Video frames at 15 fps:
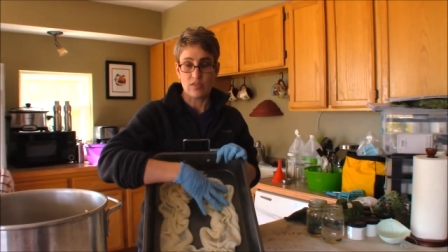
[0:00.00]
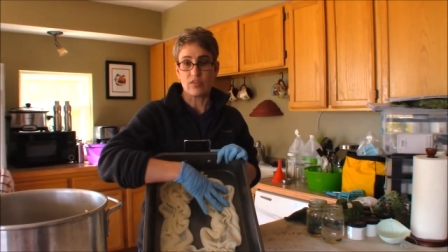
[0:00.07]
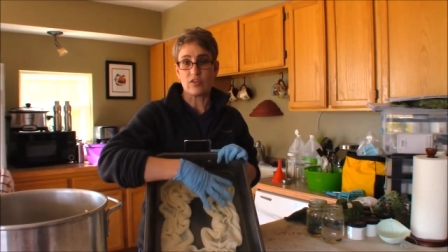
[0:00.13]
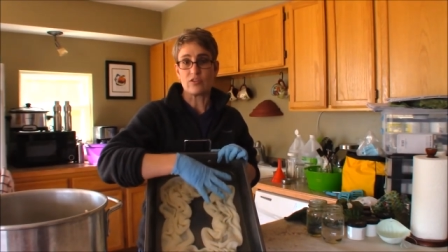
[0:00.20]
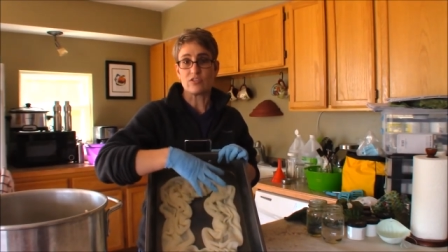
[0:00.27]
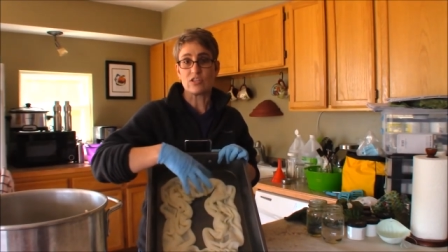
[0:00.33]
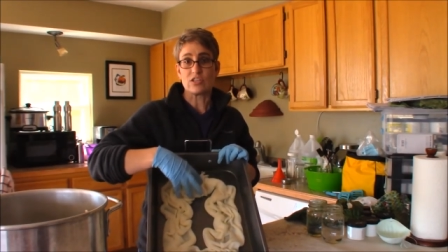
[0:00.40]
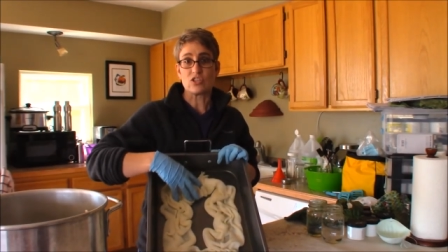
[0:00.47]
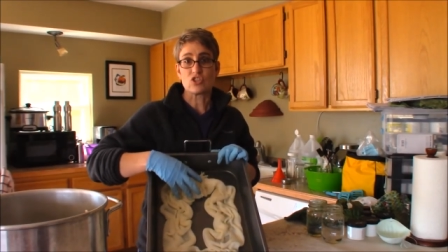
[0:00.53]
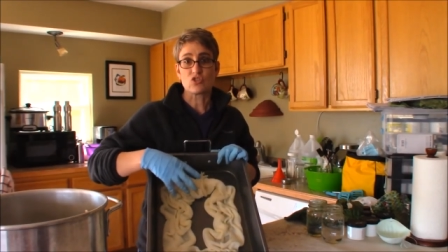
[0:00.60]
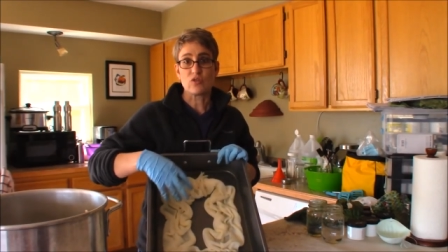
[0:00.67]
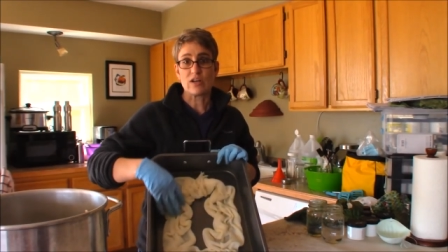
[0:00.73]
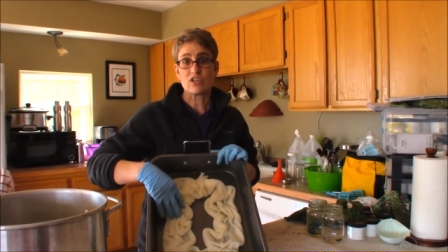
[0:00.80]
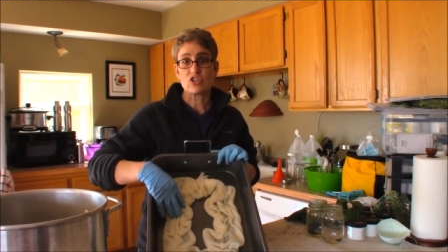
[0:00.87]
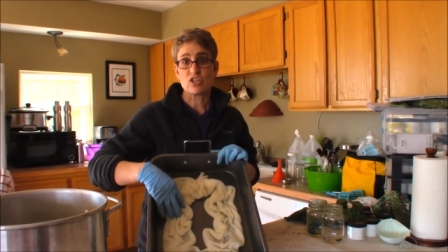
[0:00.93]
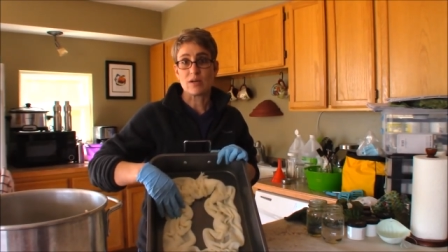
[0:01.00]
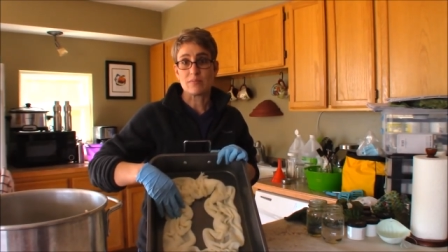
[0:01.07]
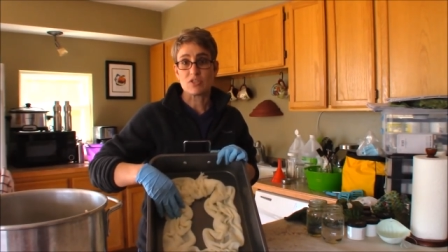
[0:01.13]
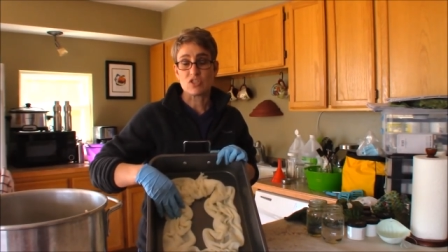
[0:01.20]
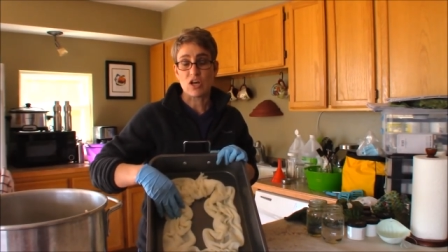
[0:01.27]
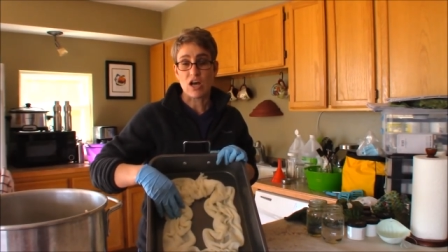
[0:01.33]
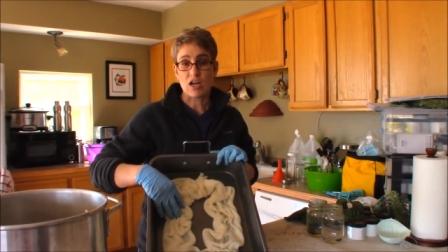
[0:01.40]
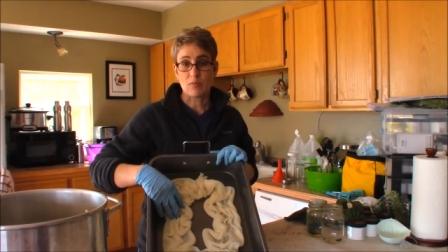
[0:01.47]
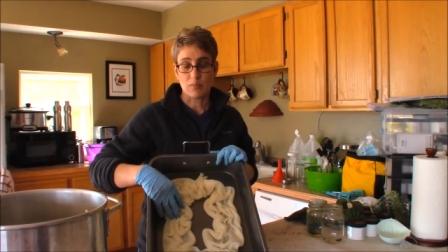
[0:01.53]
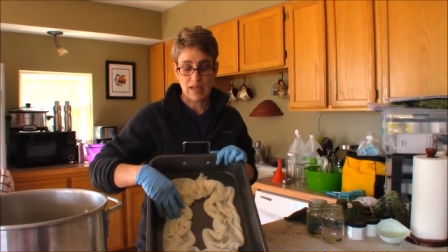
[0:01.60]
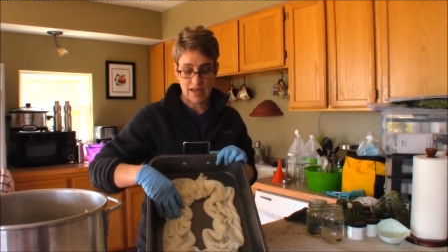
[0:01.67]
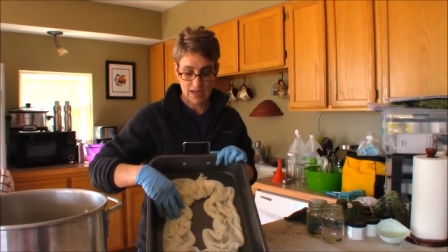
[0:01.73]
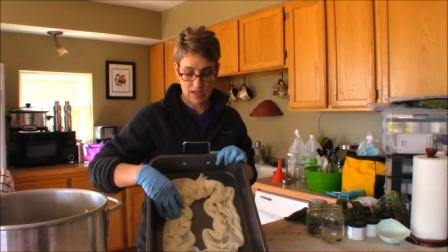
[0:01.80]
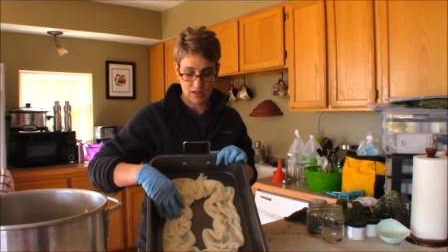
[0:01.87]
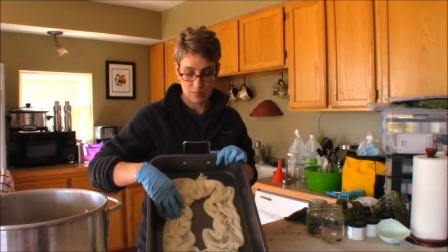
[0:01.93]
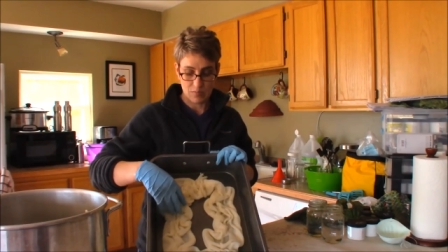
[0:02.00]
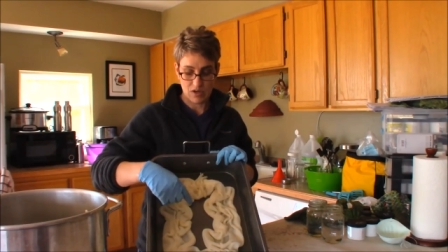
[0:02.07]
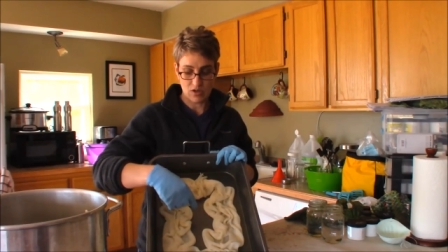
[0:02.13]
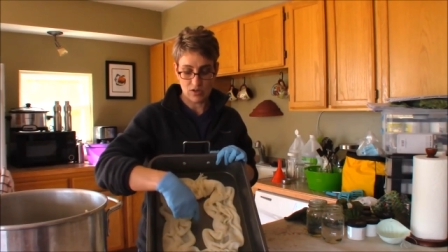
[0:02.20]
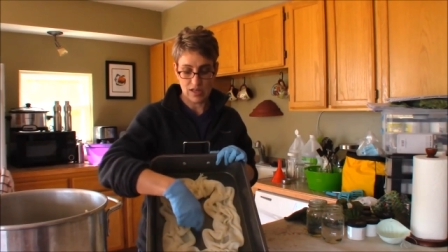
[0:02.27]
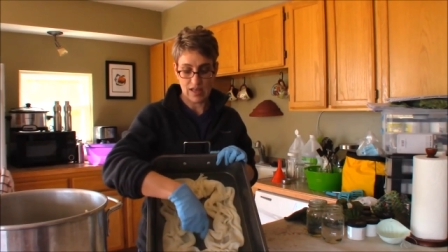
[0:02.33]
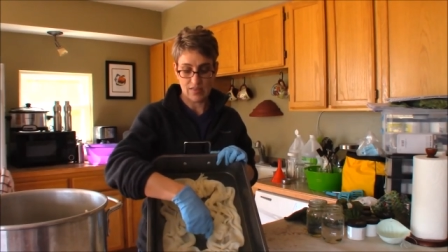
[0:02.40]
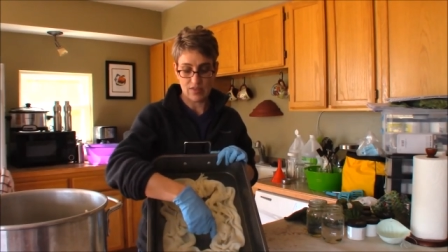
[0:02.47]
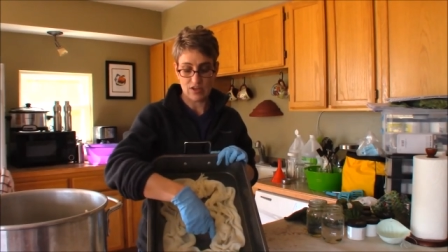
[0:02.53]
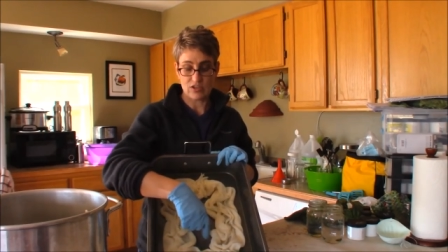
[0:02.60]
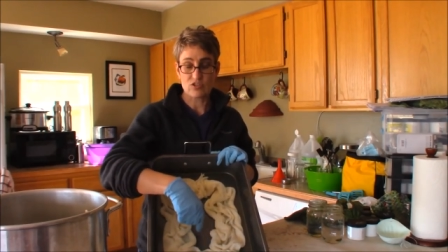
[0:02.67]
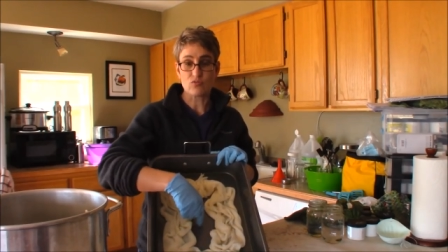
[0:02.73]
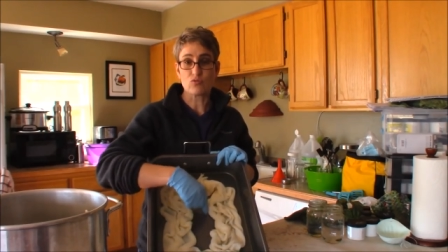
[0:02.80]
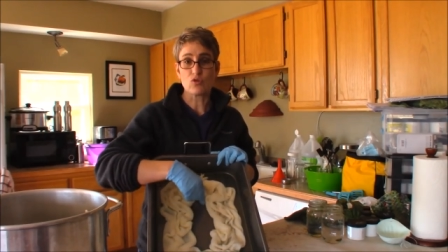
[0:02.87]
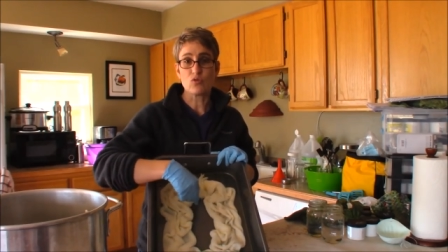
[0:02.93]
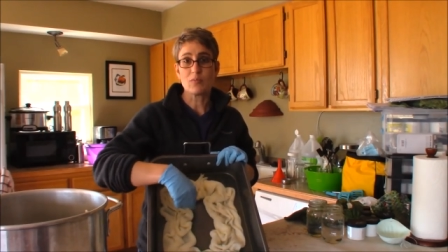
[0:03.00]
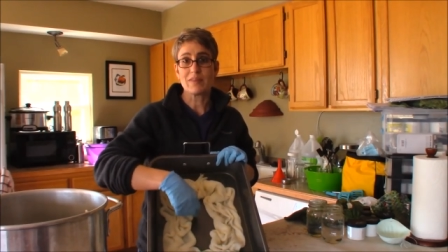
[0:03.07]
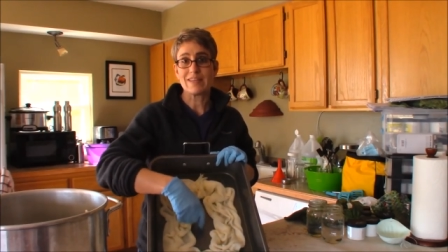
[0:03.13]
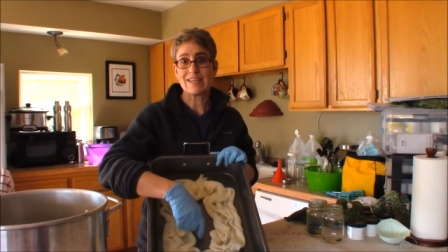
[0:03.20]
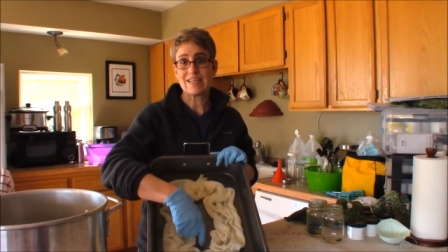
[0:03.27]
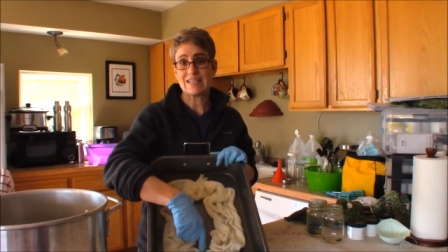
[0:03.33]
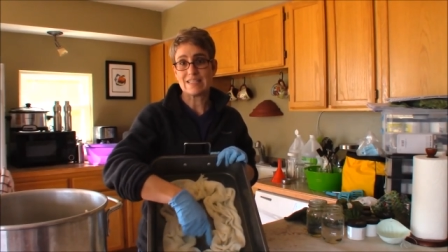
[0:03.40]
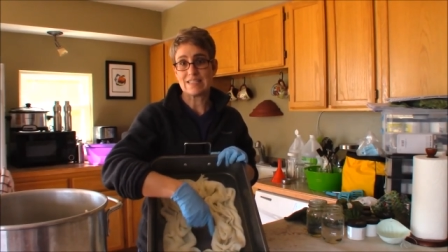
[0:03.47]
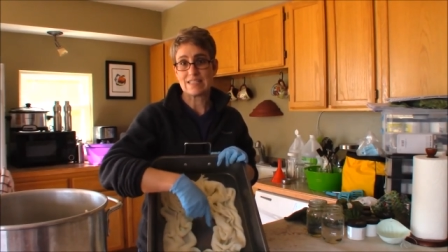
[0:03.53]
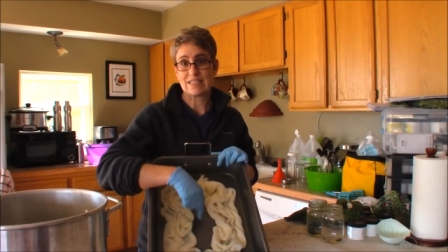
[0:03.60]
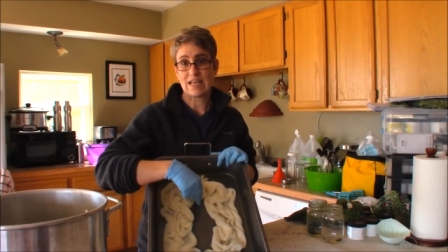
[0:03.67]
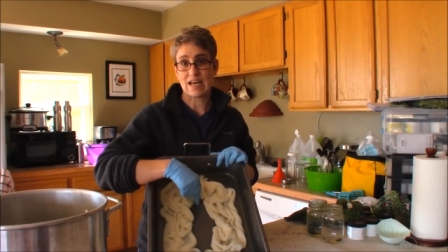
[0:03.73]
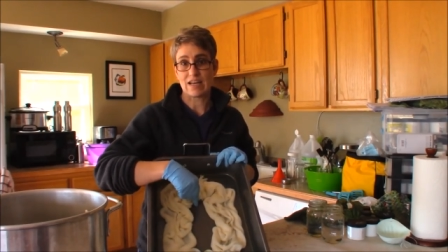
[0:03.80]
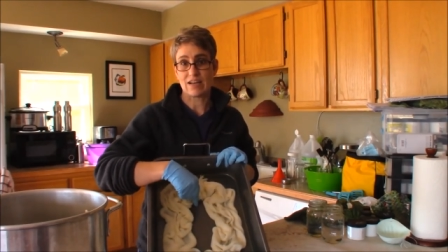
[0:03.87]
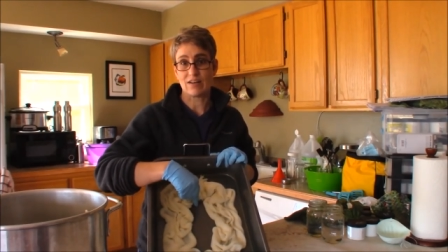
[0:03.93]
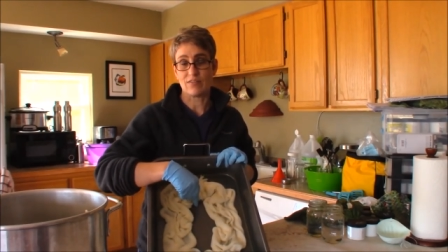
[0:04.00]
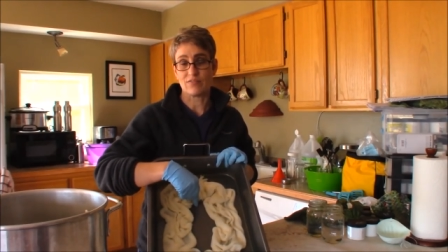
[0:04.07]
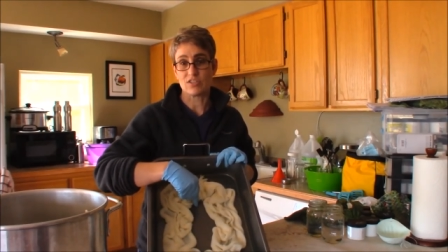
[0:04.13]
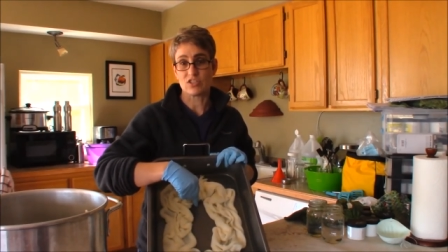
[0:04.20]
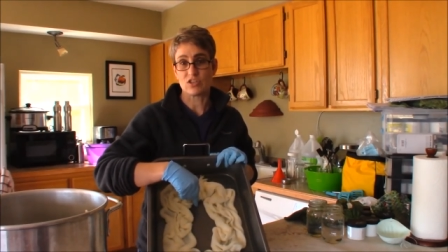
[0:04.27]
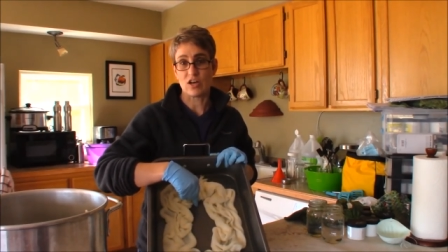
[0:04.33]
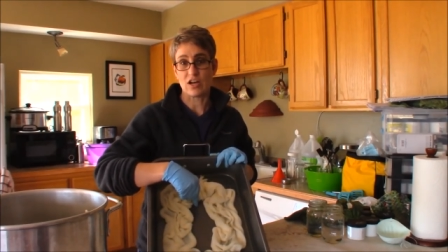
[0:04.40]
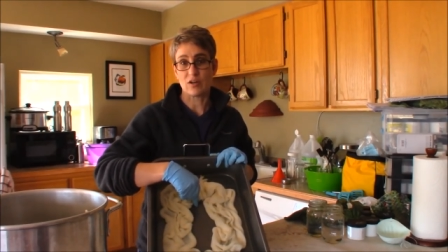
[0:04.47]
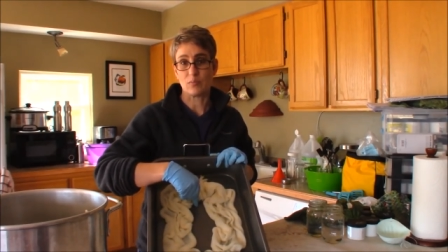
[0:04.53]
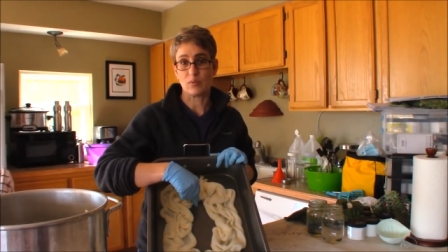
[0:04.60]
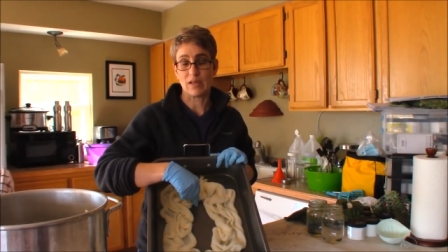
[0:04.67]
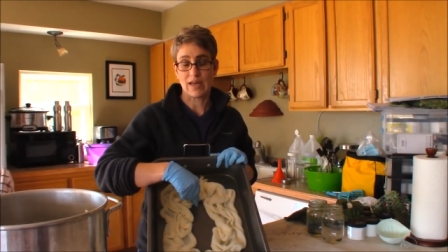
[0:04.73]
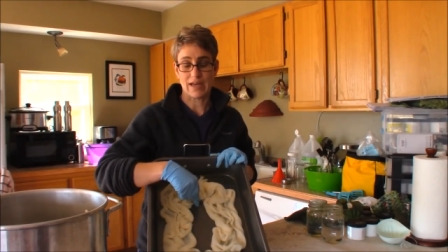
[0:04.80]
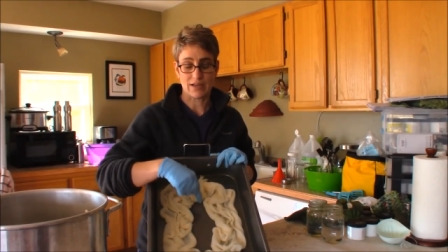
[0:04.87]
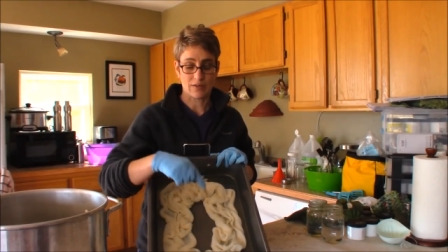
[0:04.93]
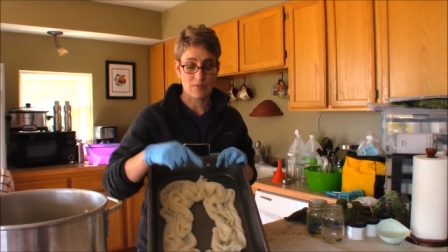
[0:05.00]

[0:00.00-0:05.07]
there's a scrunched up sock blank in the middle, and there's room in the inside of the sock blank.